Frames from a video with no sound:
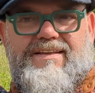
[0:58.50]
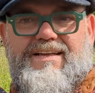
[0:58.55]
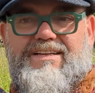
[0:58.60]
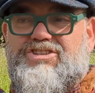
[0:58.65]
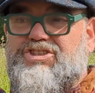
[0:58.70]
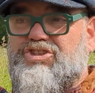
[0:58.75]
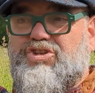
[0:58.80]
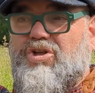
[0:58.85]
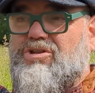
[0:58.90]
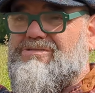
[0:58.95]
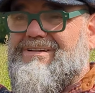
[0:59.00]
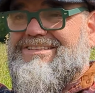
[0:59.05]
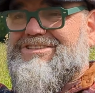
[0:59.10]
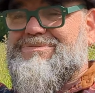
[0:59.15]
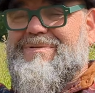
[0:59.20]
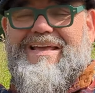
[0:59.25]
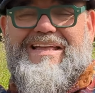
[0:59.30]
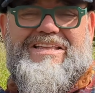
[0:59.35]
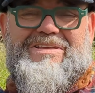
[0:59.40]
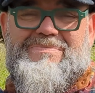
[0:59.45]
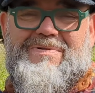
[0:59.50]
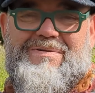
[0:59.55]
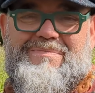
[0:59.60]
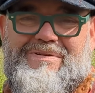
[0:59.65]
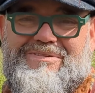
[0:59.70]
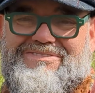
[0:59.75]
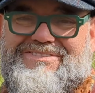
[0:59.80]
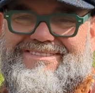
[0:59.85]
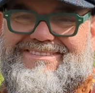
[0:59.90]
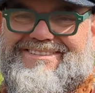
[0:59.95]
and she tolerates me anyway
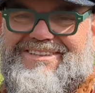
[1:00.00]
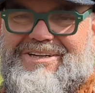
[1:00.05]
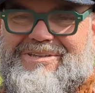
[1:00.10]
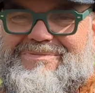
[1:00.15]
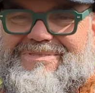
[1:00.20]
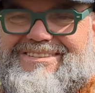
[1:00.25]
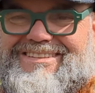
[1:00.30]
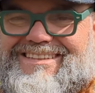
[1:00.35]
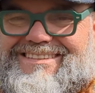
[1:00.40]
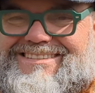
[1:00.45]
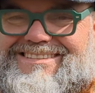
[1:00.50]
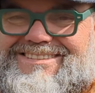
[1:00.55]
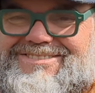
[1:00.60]
most of the time. So it's